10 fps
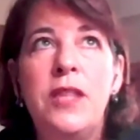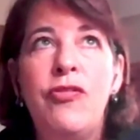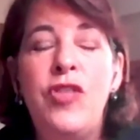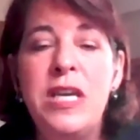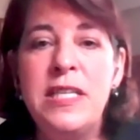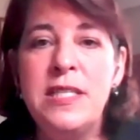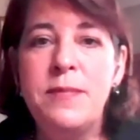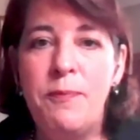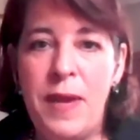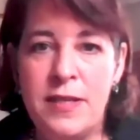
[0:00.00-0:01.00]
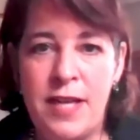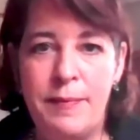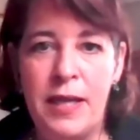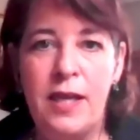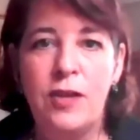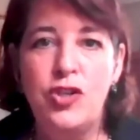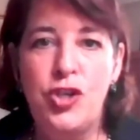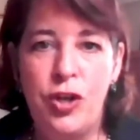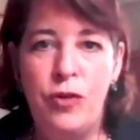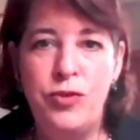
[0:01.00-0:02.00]
This pandemic
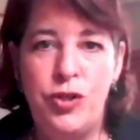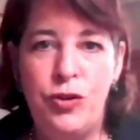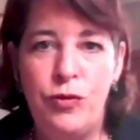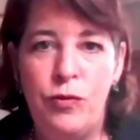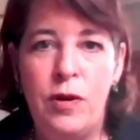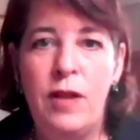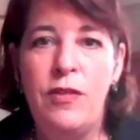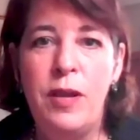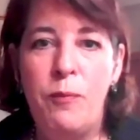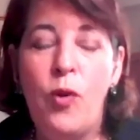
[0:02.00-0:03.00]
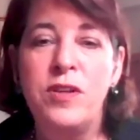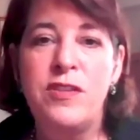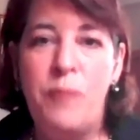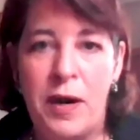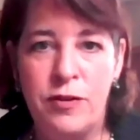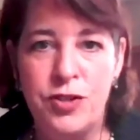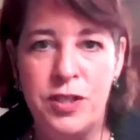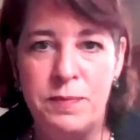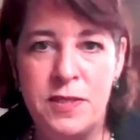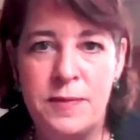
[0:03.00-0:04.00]
shows you the importance of
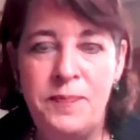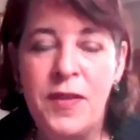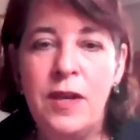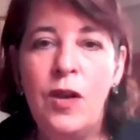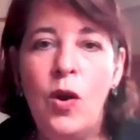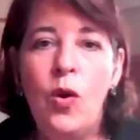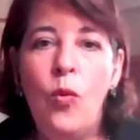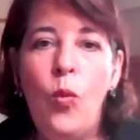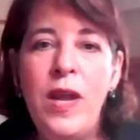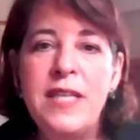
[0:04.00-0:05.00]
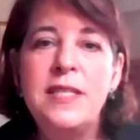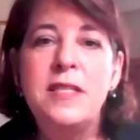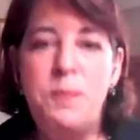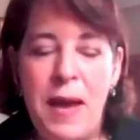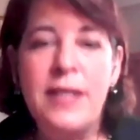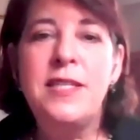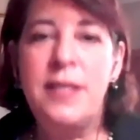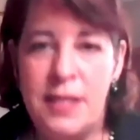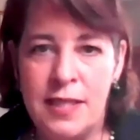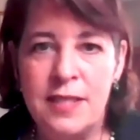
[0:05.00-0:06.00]
partnerships. We
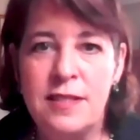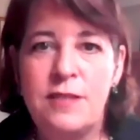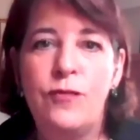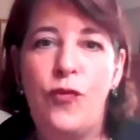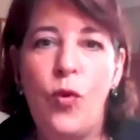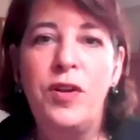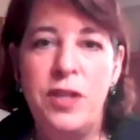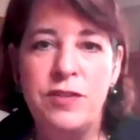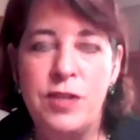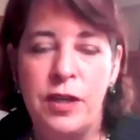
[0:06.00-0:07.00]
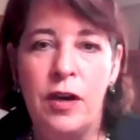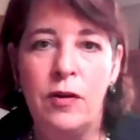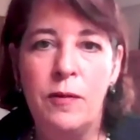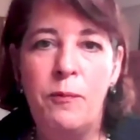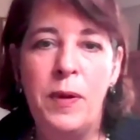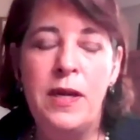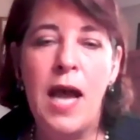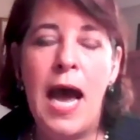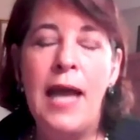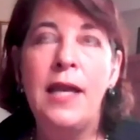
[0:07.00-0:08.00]
suspected this 4 years ago, but
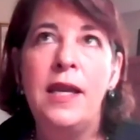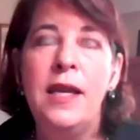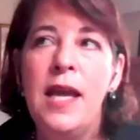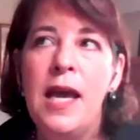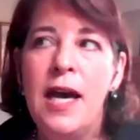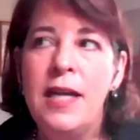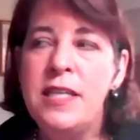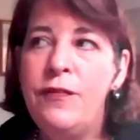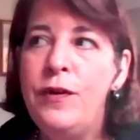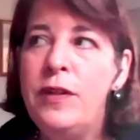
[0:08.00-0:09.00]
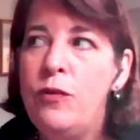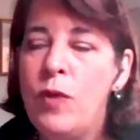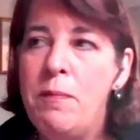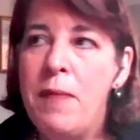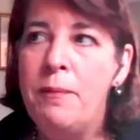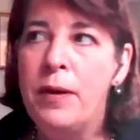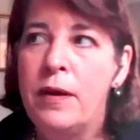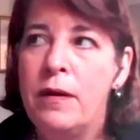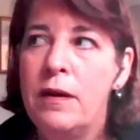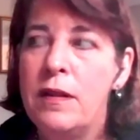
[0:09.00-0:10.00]
I definitely
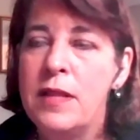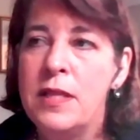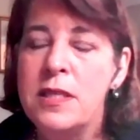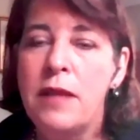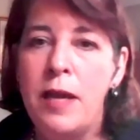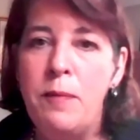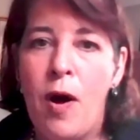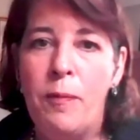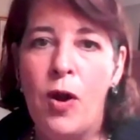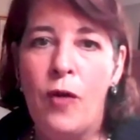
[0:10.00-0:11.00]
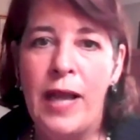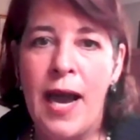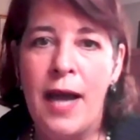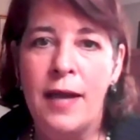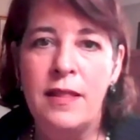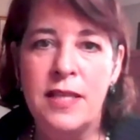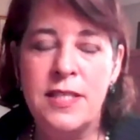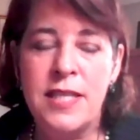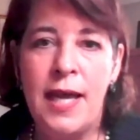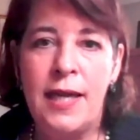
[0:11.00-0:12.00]
remember this light bulb going on that
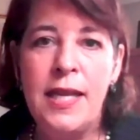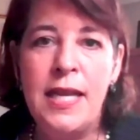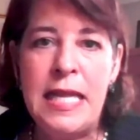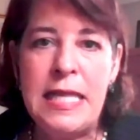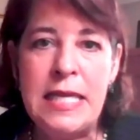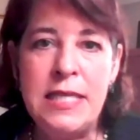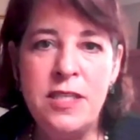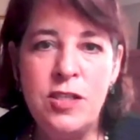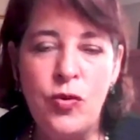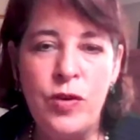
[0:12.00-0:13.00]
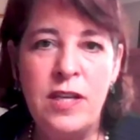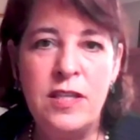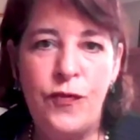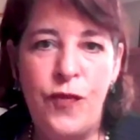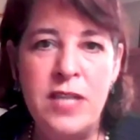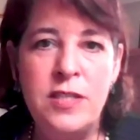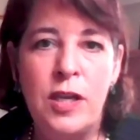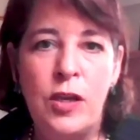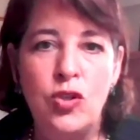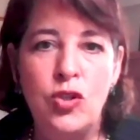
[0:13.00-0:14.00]
said, the industry is
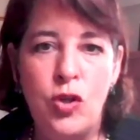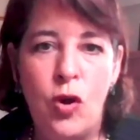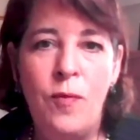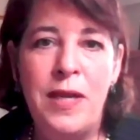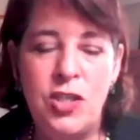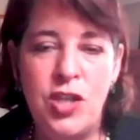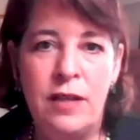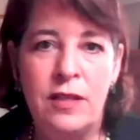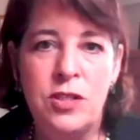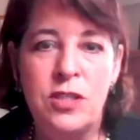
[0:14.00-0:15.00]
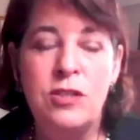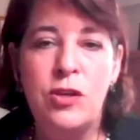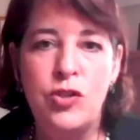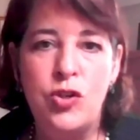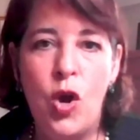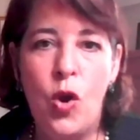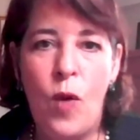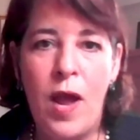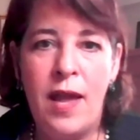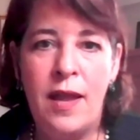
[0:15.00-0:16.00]
facing so many challenges, there's no
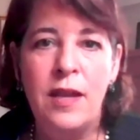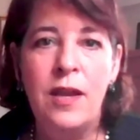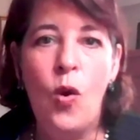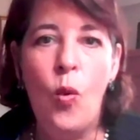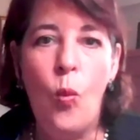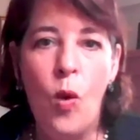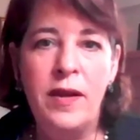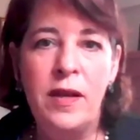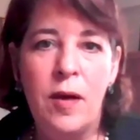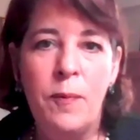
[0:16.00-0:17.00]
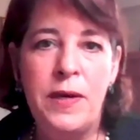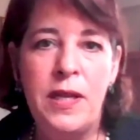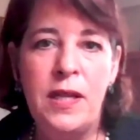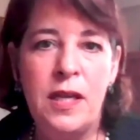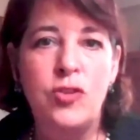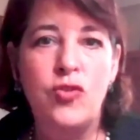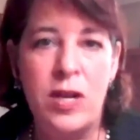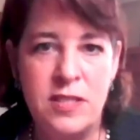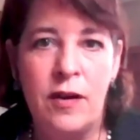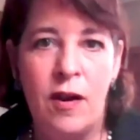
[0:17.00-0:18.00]
way one company can
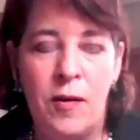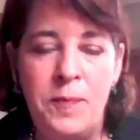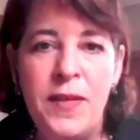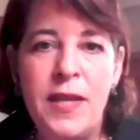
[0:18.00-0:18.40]
address it all.